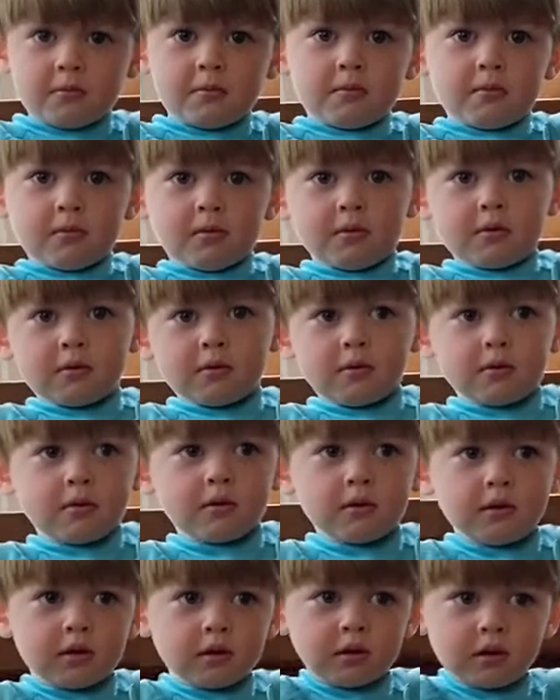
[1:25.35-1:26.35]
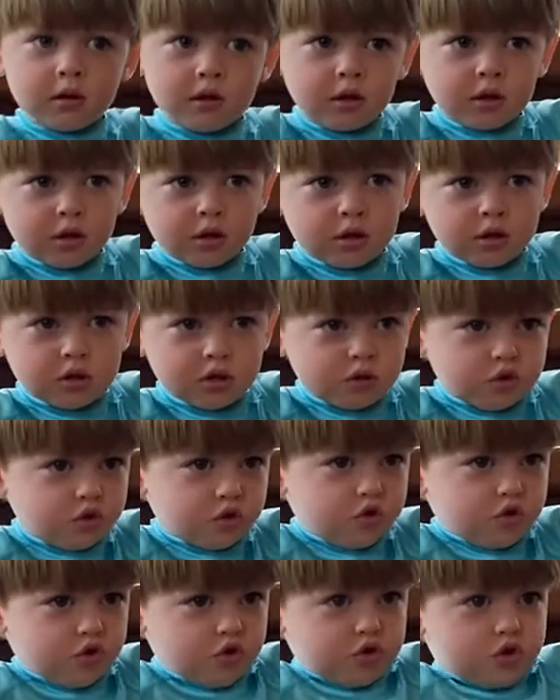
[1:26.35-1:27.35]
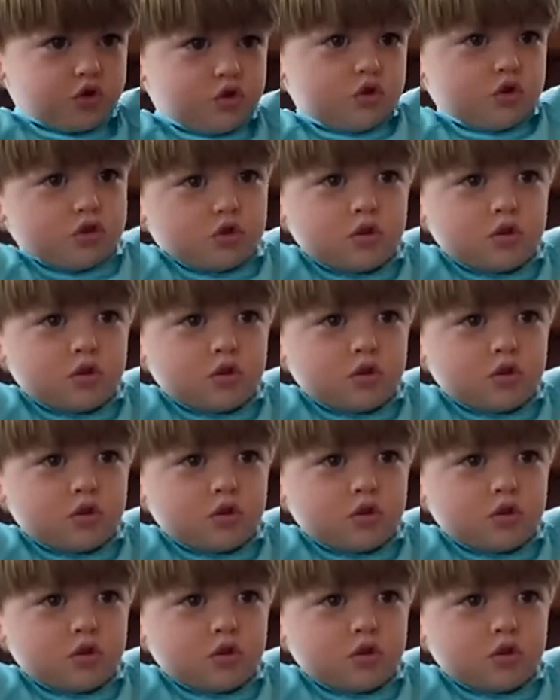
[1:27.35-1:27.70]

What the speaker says: (silence)